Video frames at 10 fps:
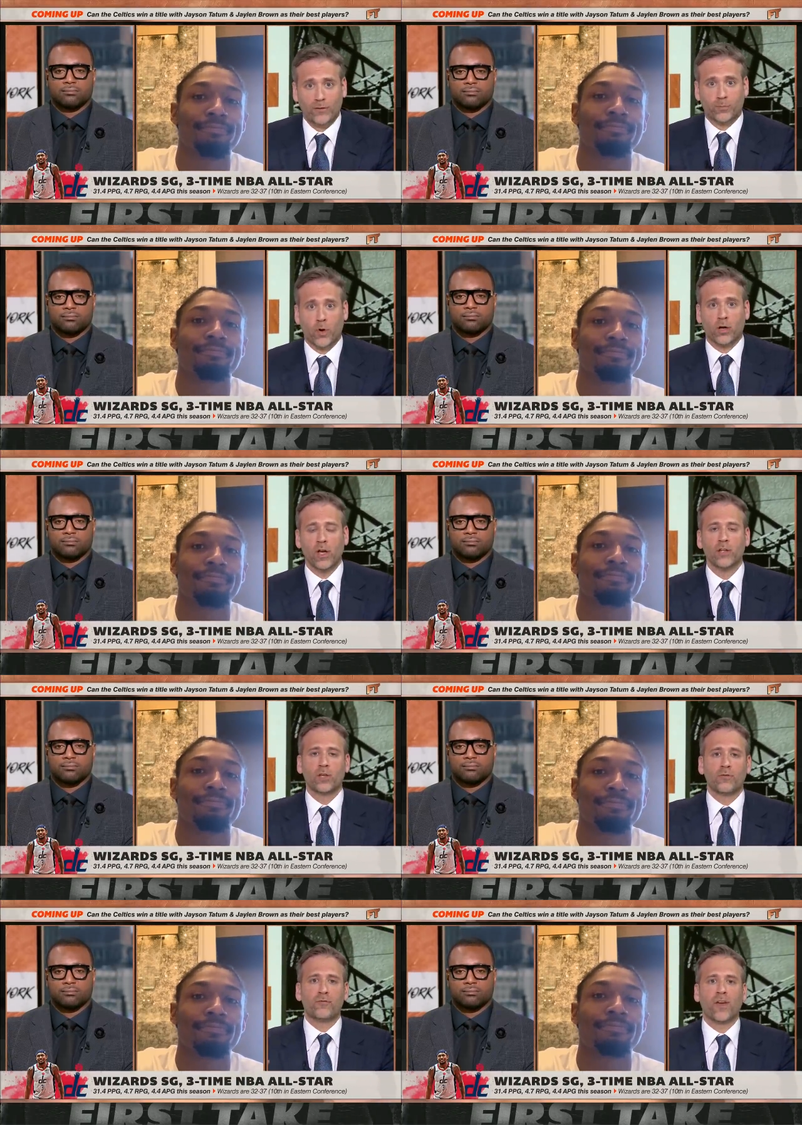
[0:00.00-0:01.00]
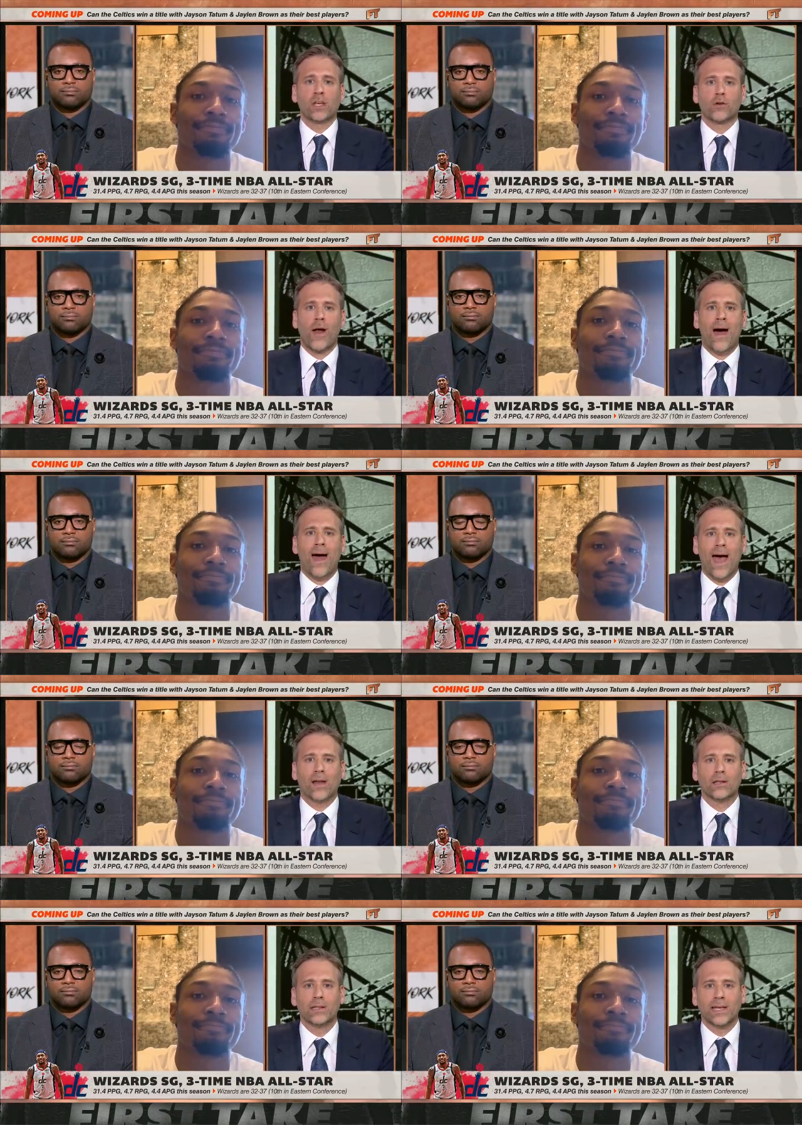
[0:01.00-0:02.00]
Speaker 1: Westbrook to figure out
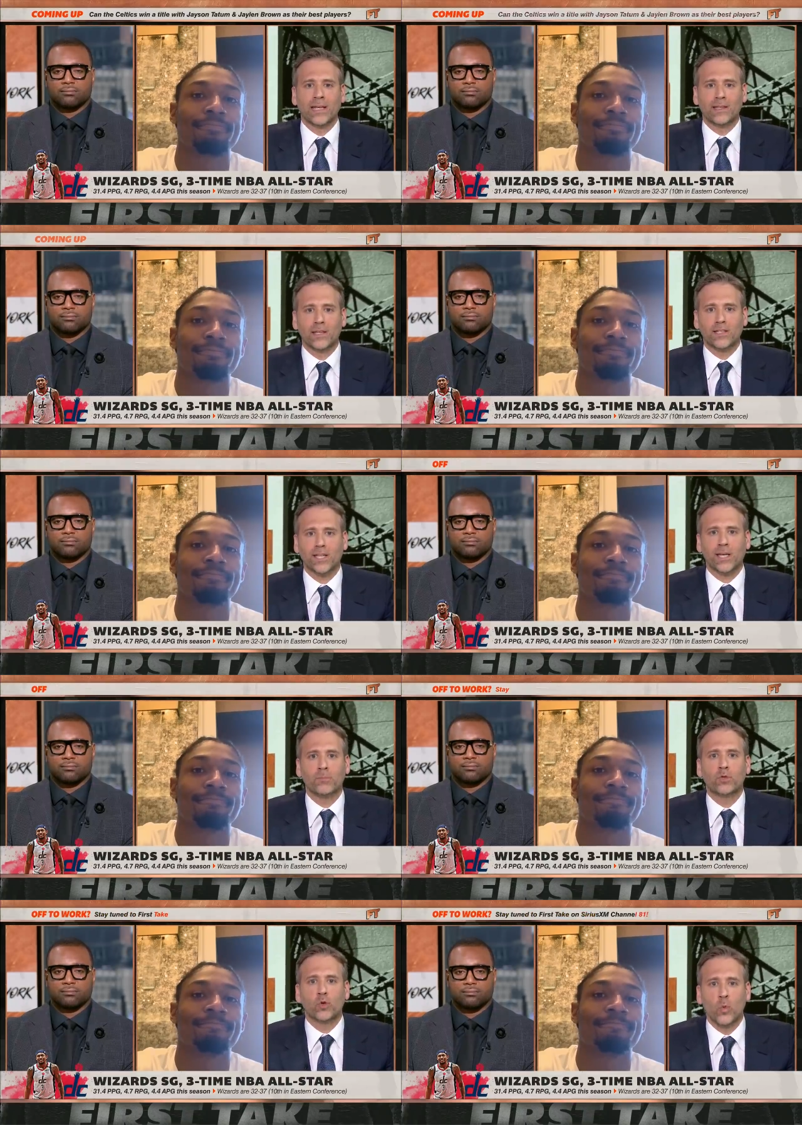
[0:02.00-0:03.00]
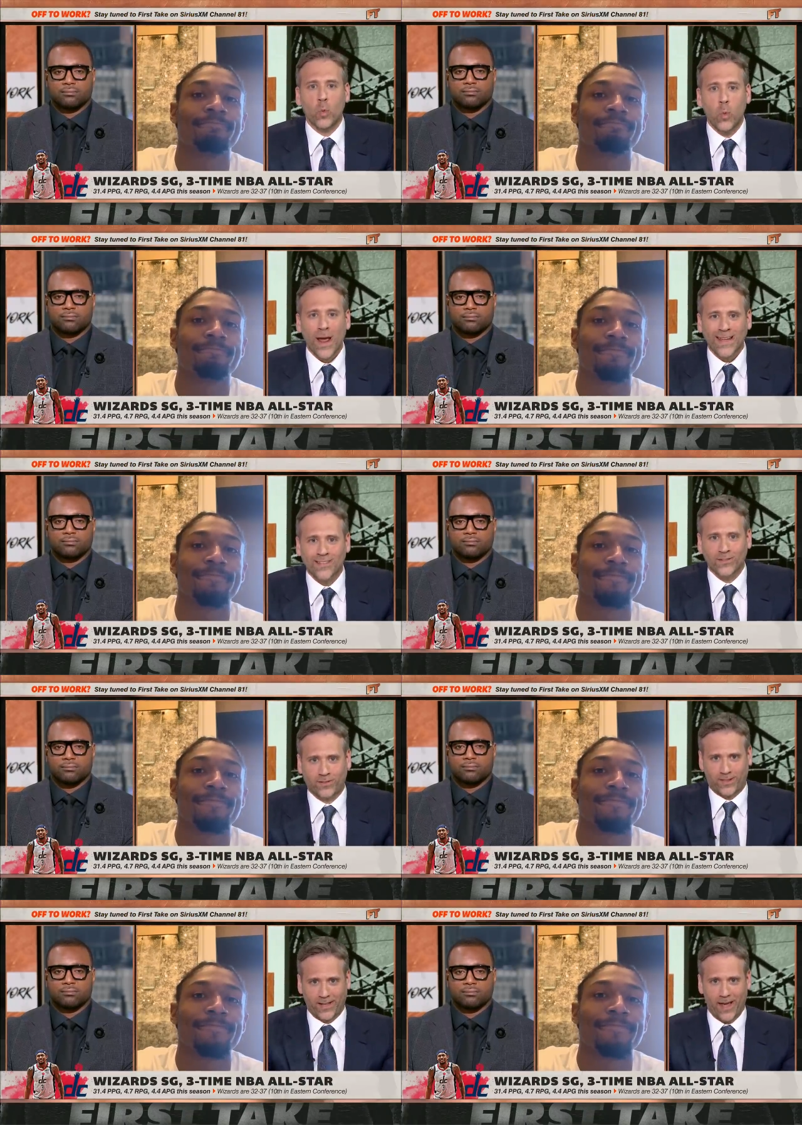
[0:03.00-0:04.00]
how to lead the team to
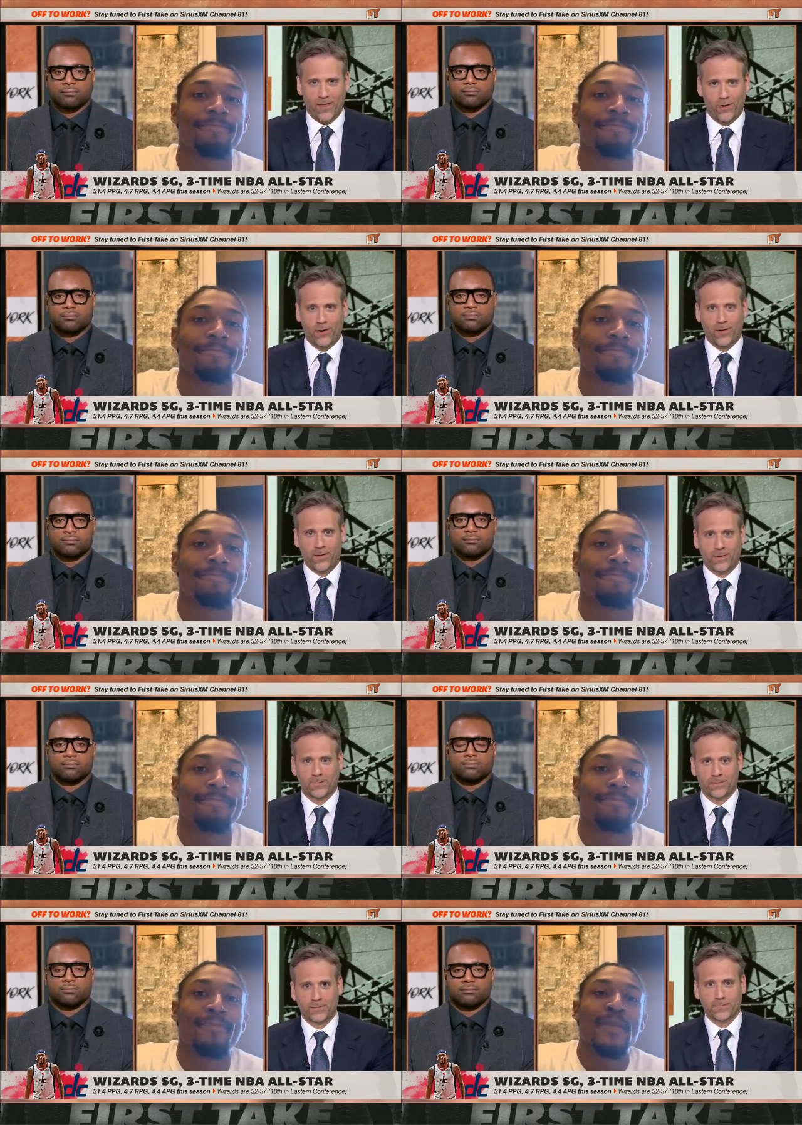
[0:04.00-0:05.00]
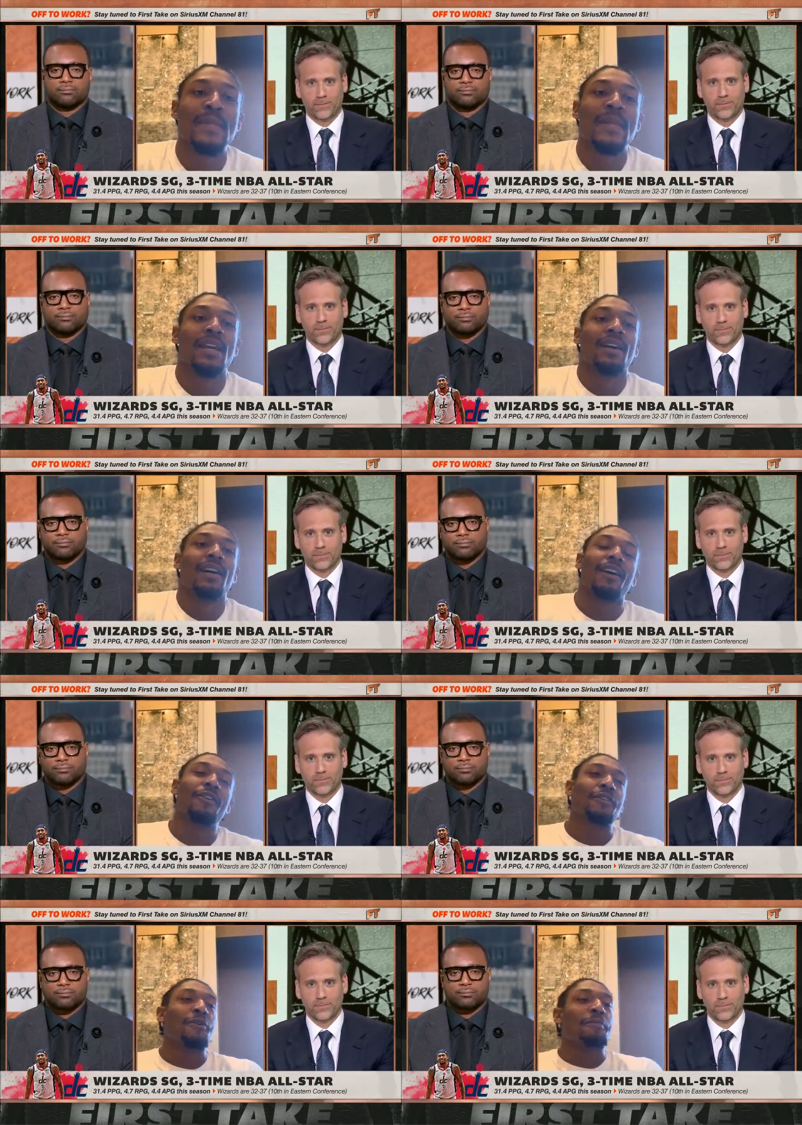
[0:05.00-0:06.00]
wins together?
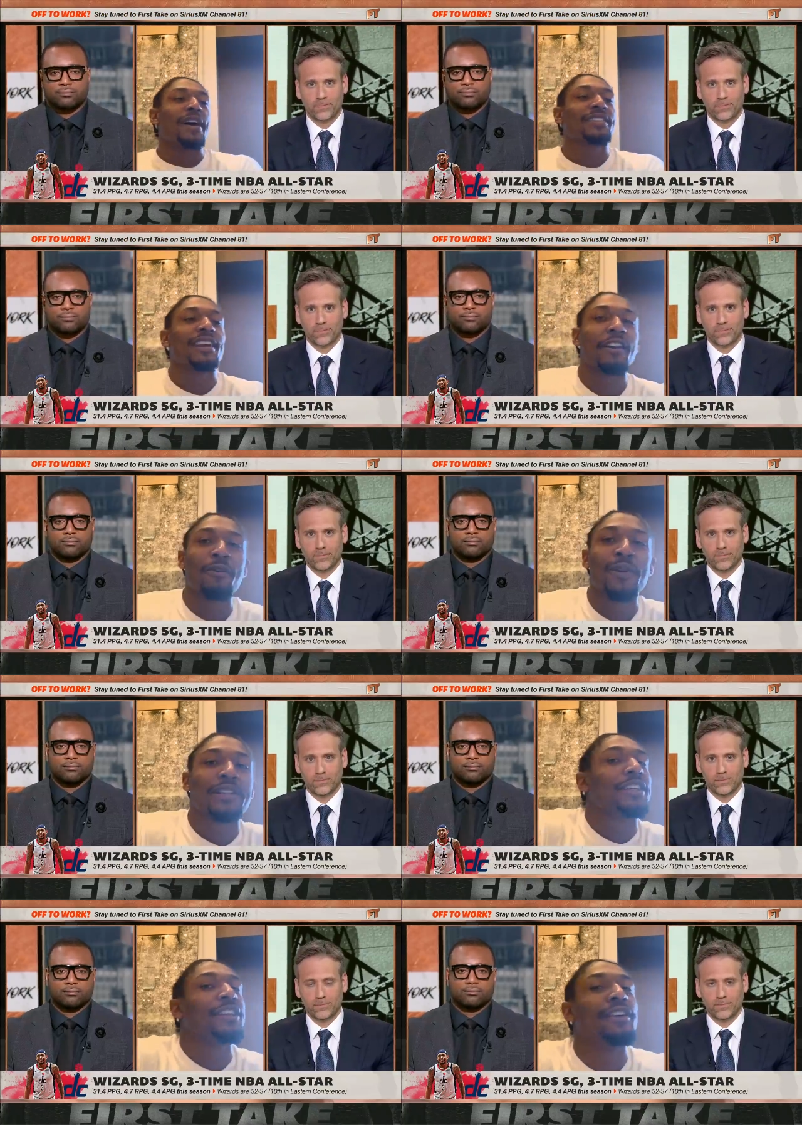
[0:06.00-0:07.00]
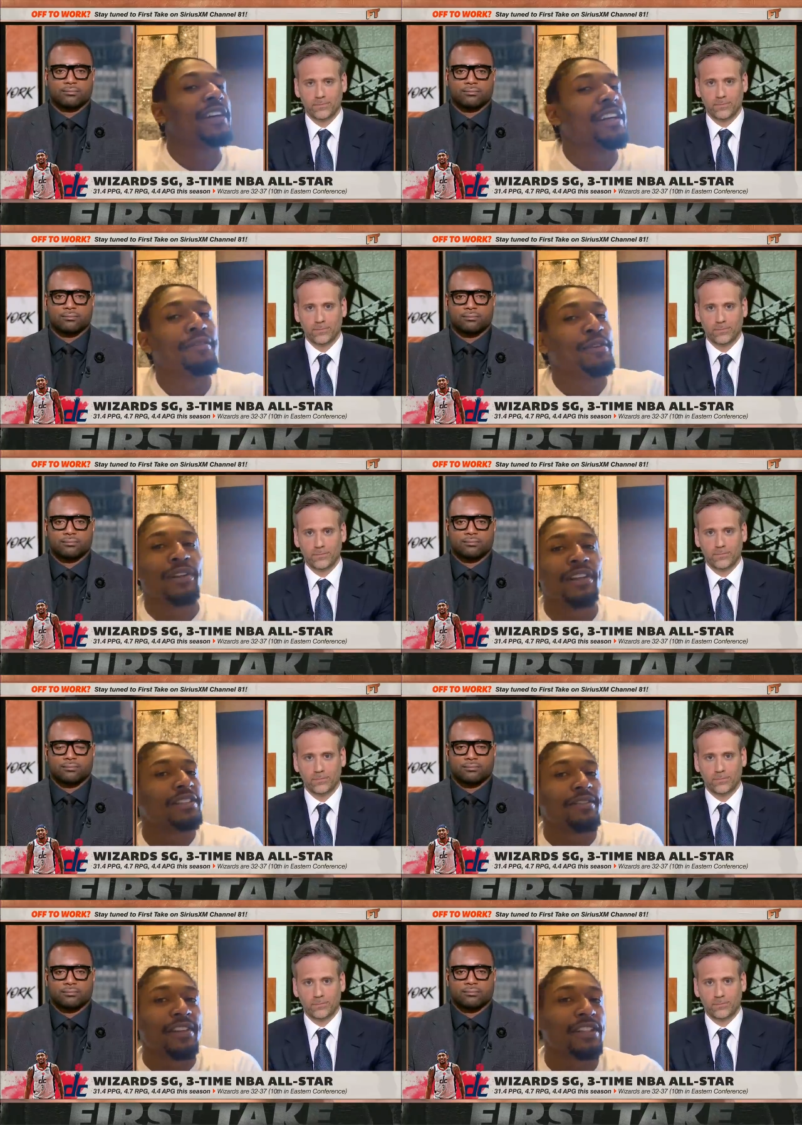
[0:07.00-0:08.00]
Speaker 2: I don't know, Max. I don't want to sit here and give you a
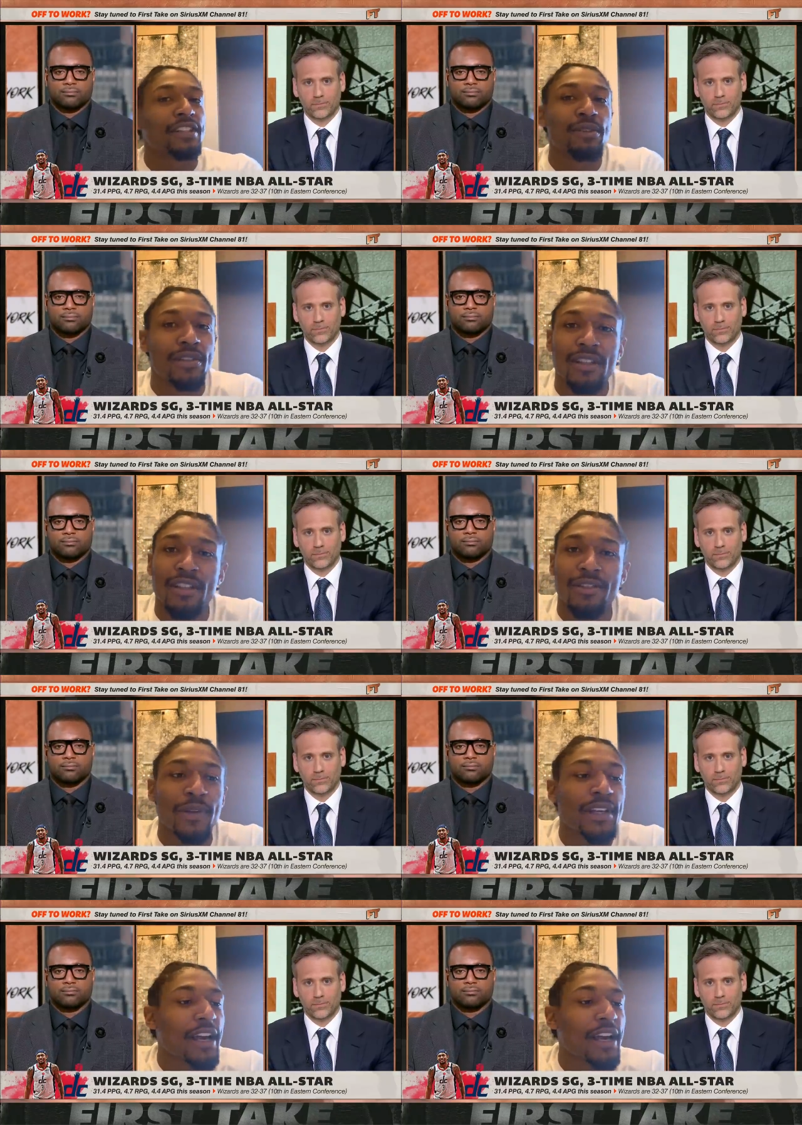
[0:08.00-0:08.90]
list of excuses because